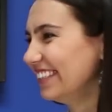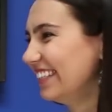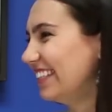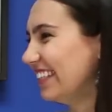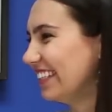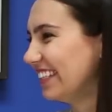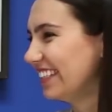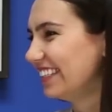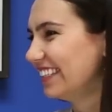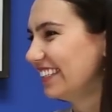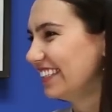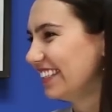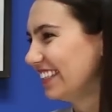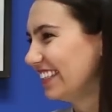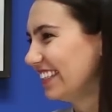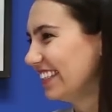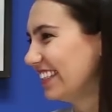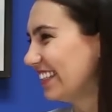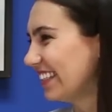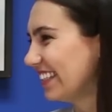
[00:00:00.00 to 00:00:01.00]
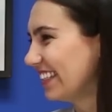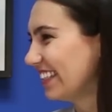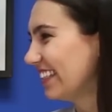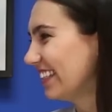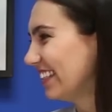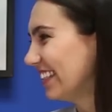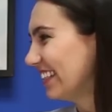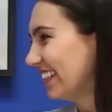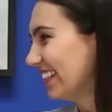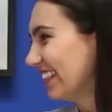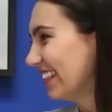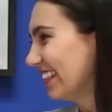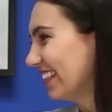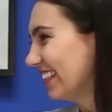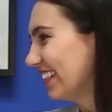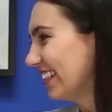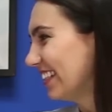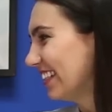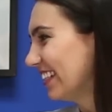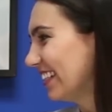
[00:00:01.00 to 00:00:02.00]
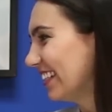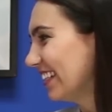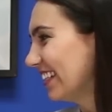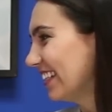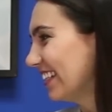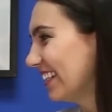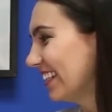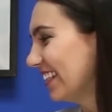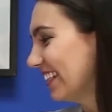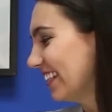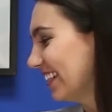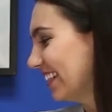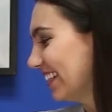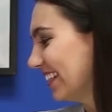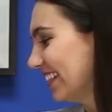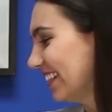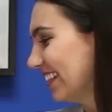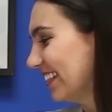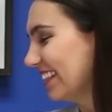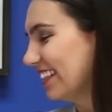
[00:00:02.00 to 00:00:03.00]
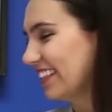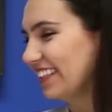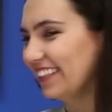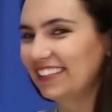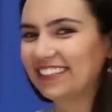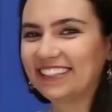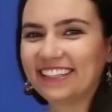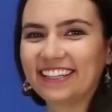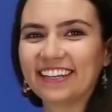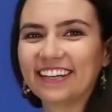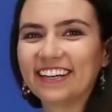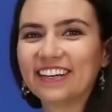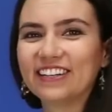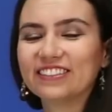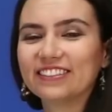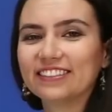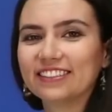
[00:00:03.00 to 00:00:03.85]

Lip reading: (silent)